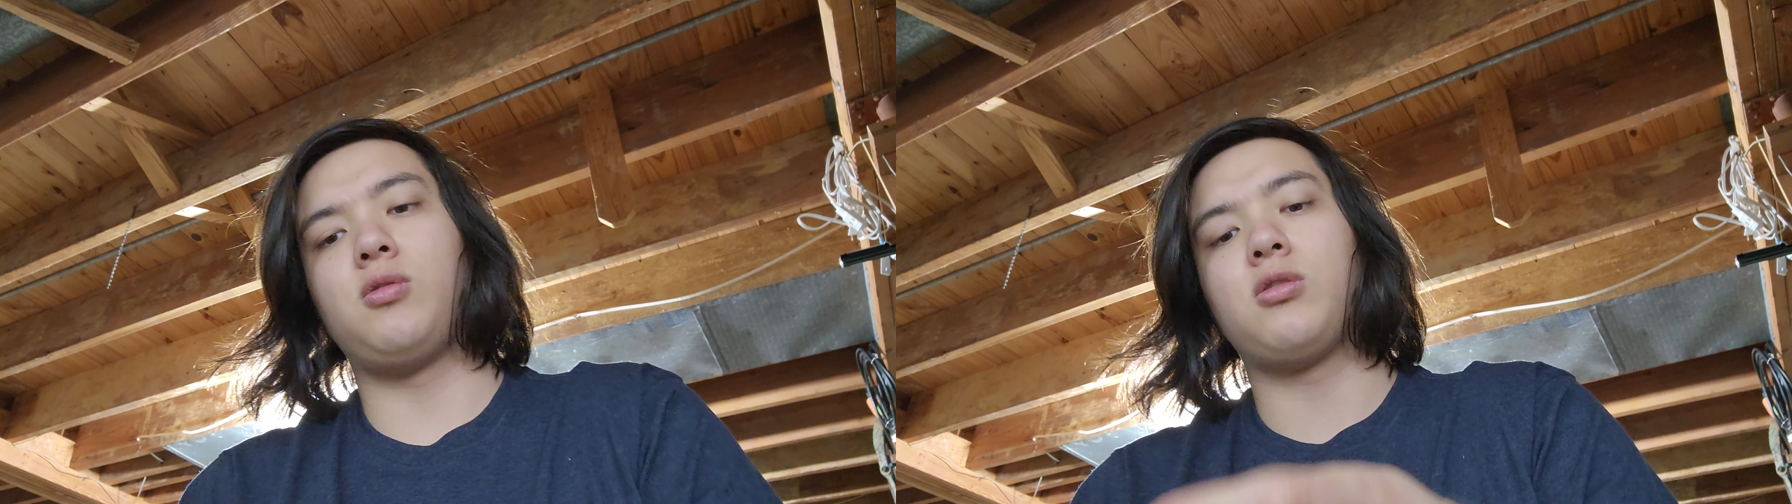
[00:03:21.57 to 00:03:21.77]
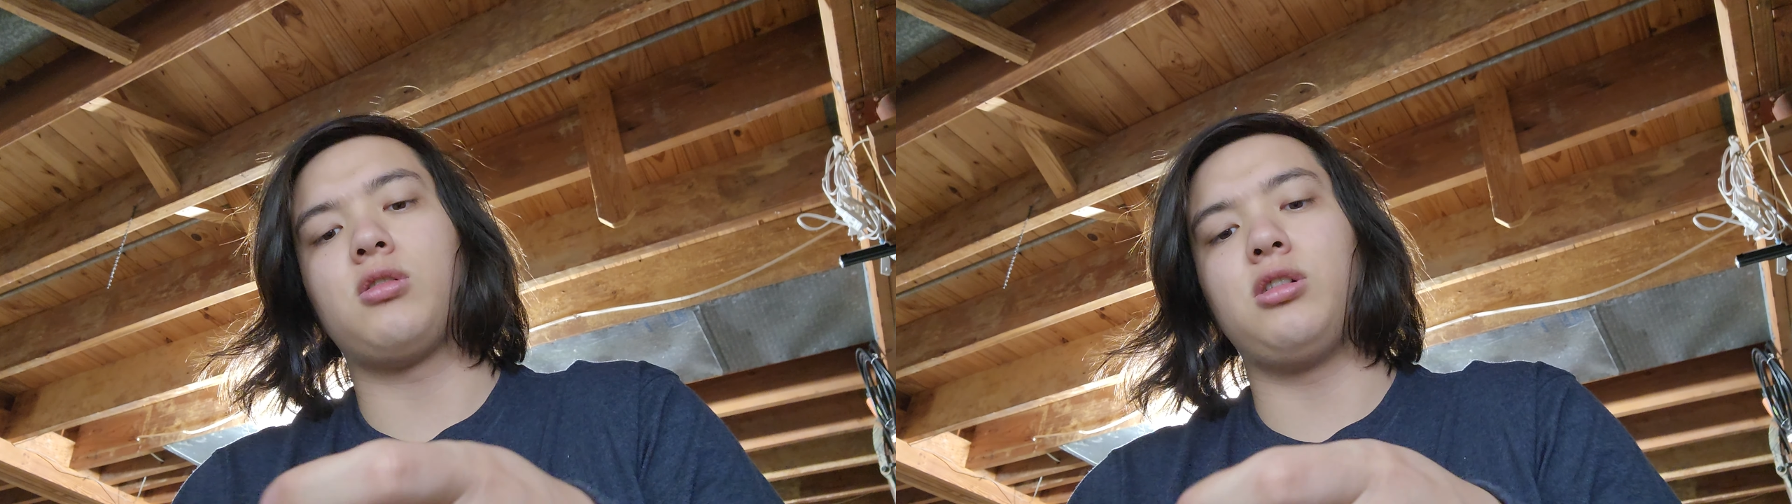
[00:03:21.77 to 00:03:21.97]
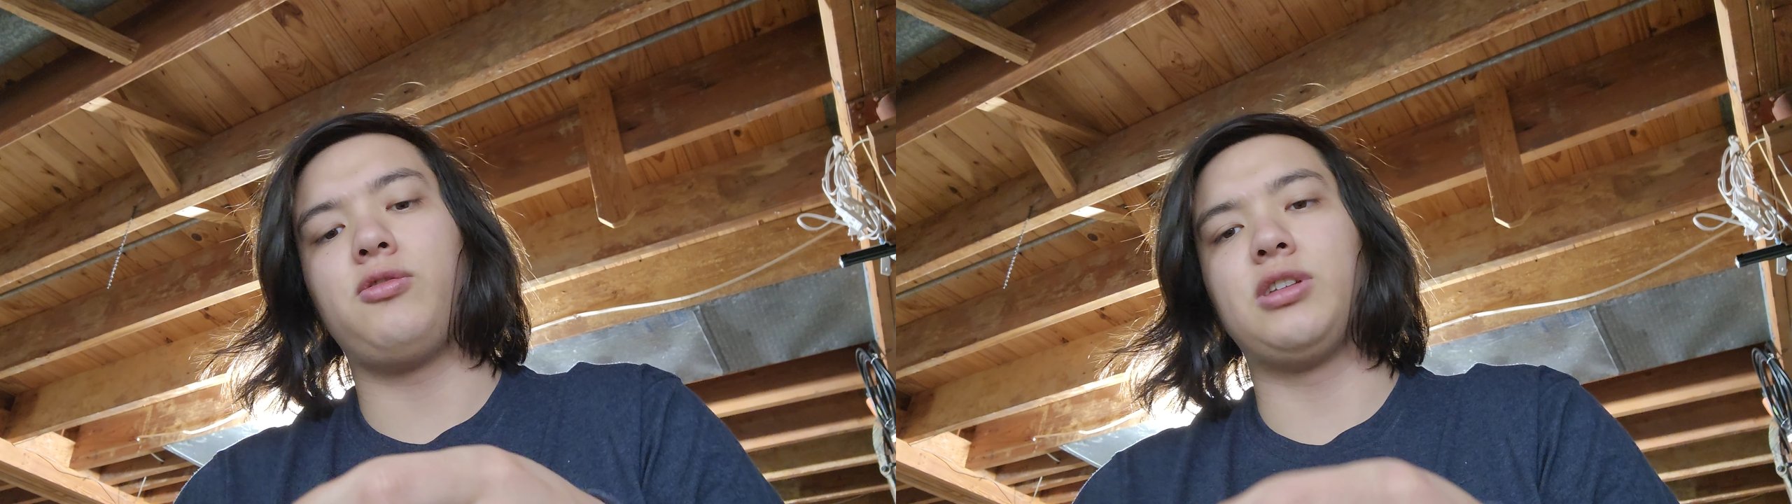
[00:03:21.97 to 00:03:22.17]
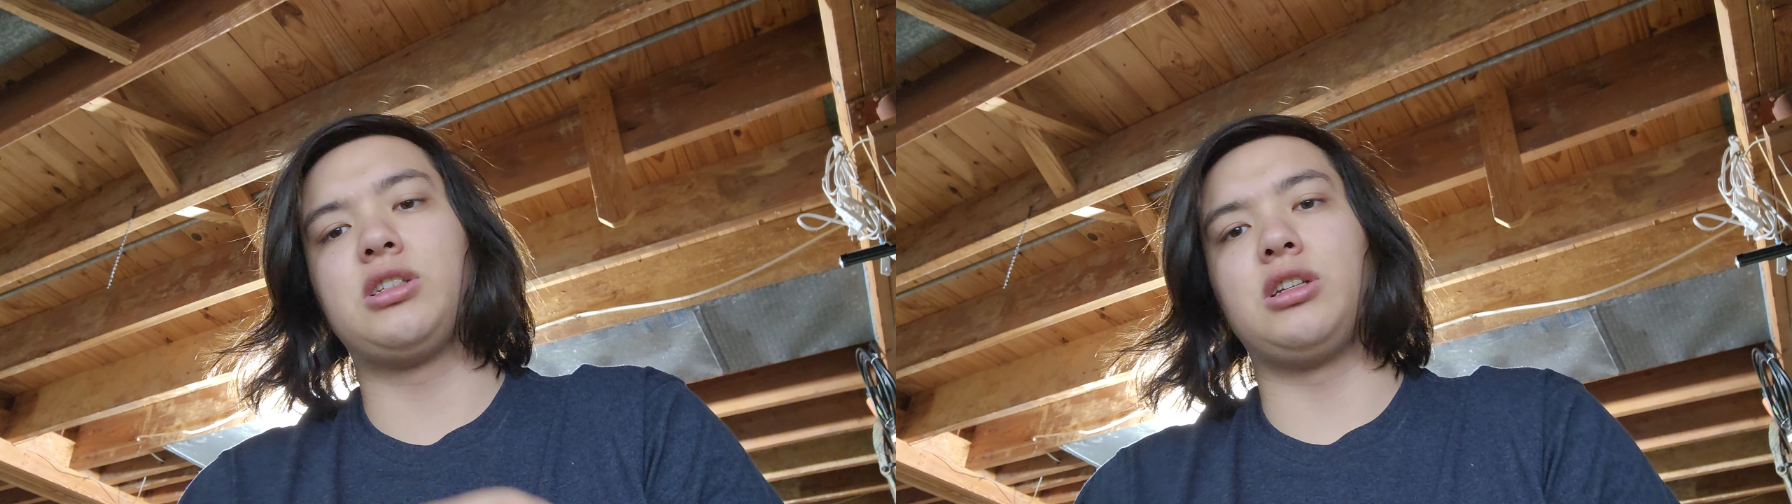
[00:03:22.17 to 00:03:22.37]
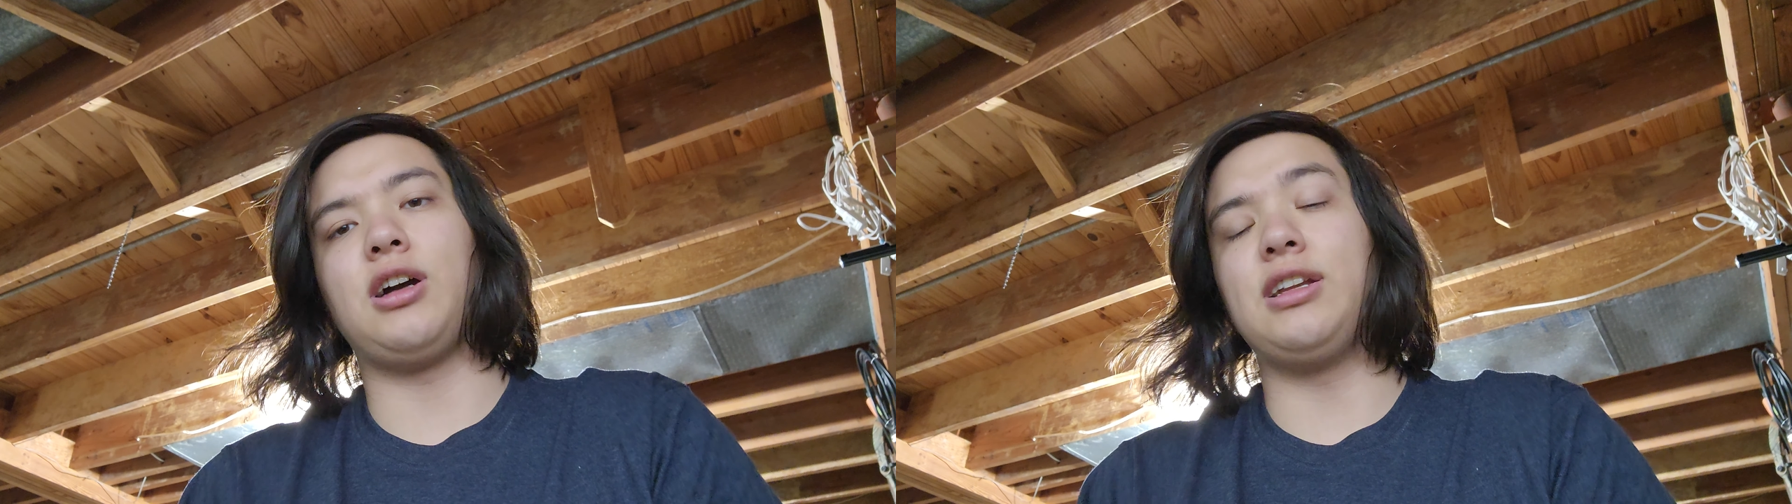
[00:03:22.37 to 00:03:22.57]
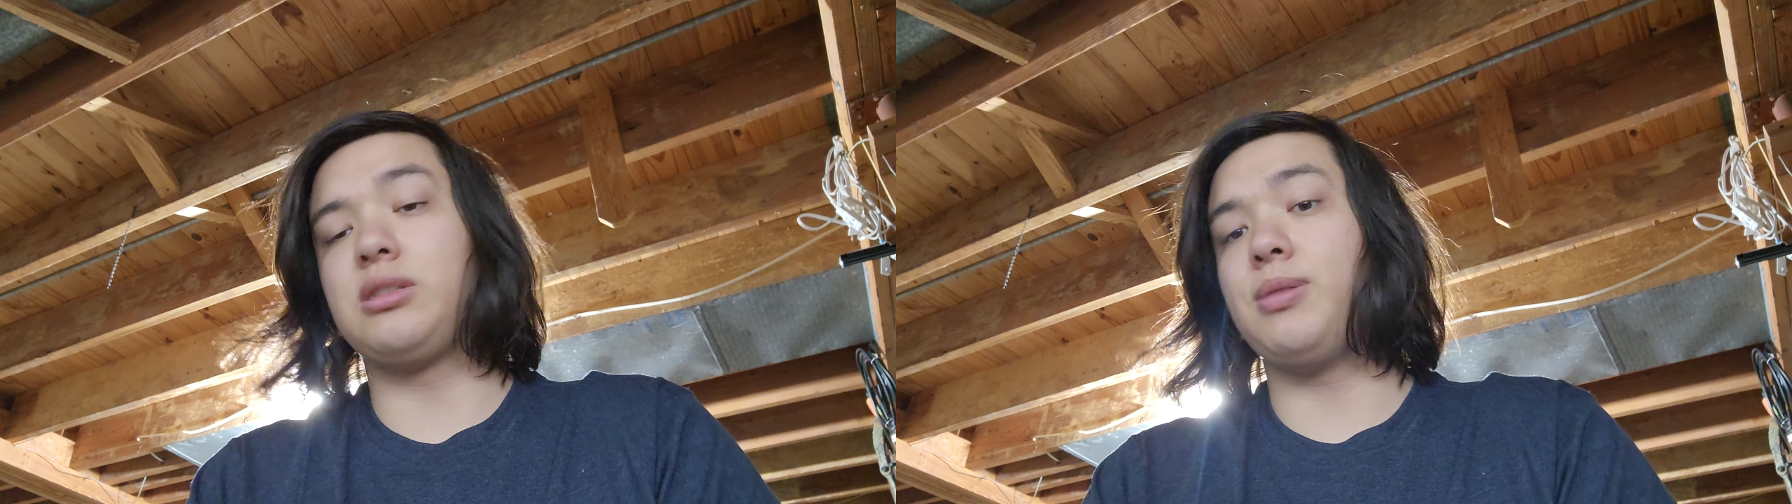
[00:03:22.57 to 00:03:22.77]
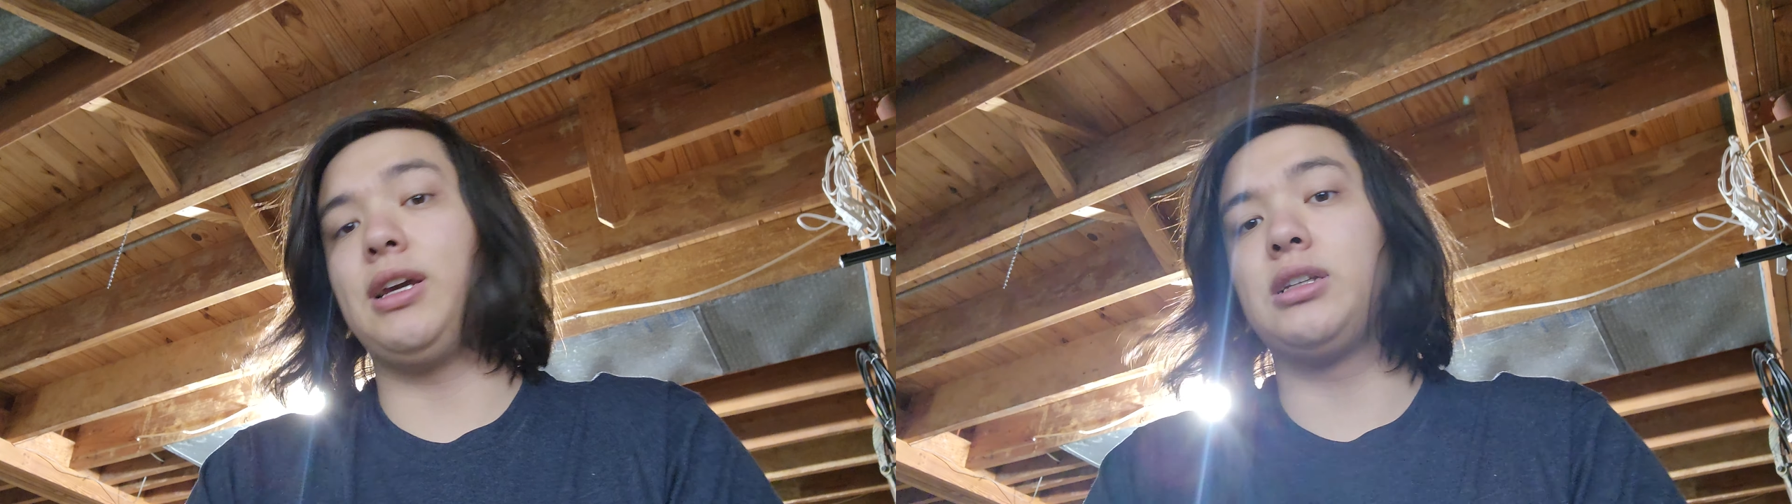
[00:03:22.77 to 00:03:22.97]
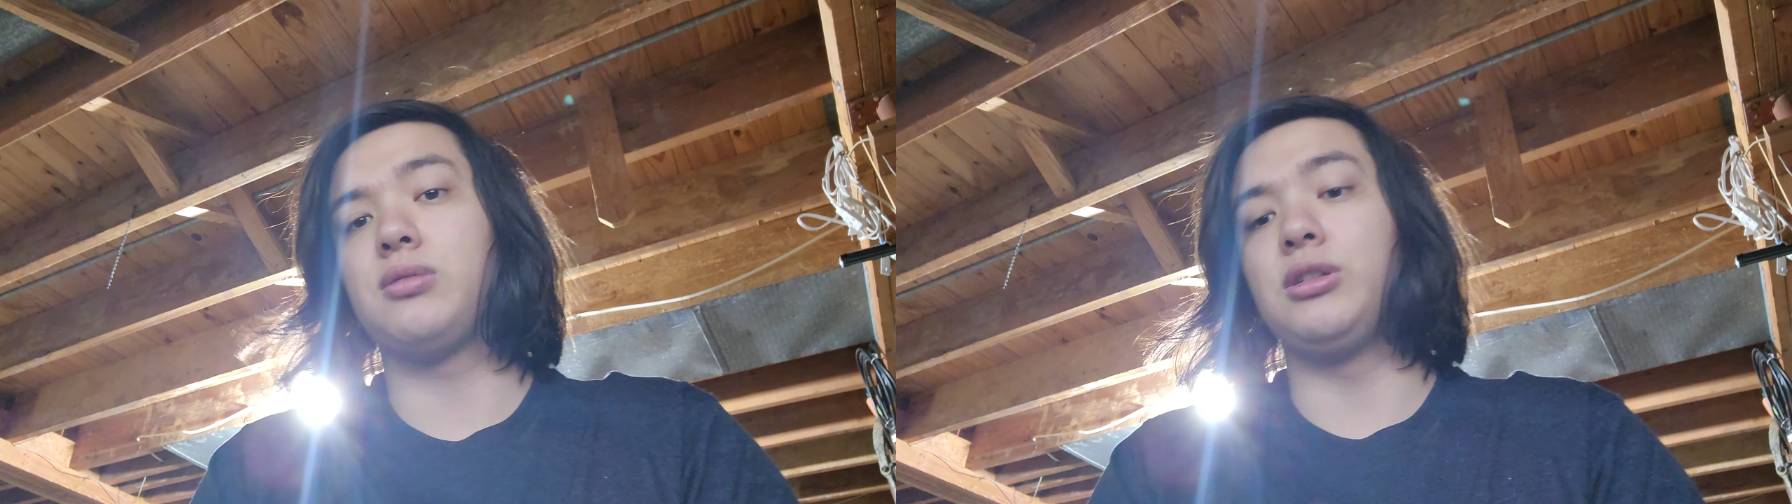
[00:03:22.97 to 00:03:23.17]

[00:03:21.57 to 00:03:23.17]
or if it's a tight space